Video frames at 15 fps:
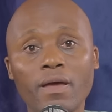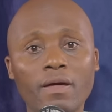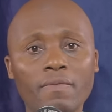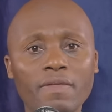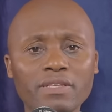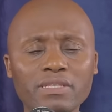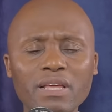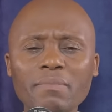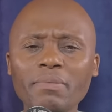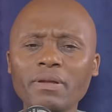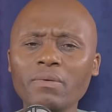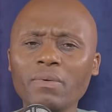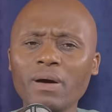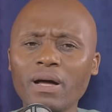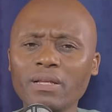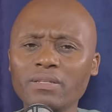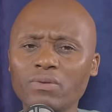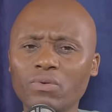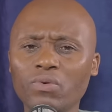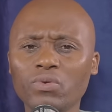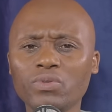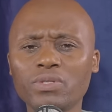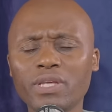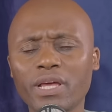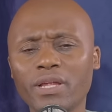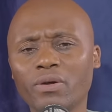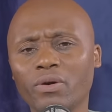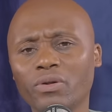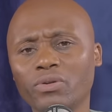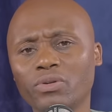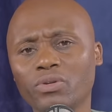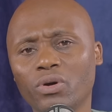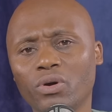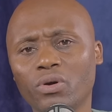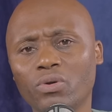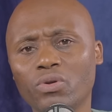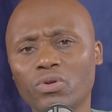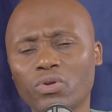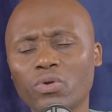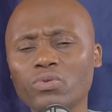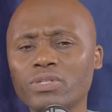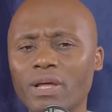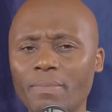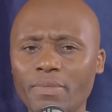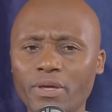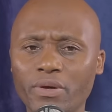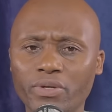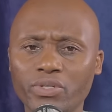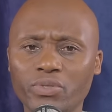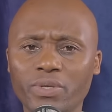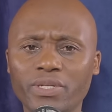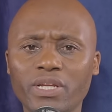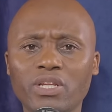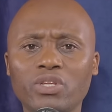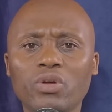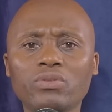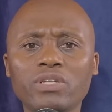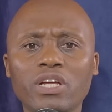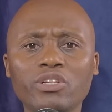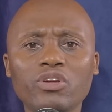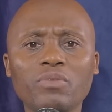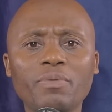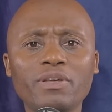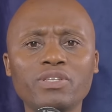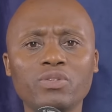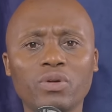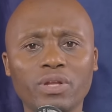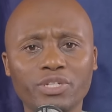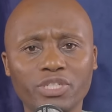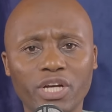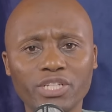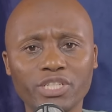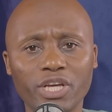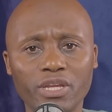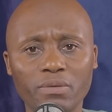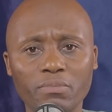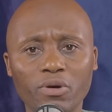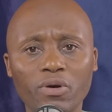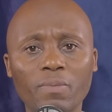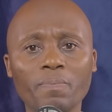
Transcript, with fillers: There's somebody one who said on or wrote something on Twitter, Dr. Hlophe is not a judge anymore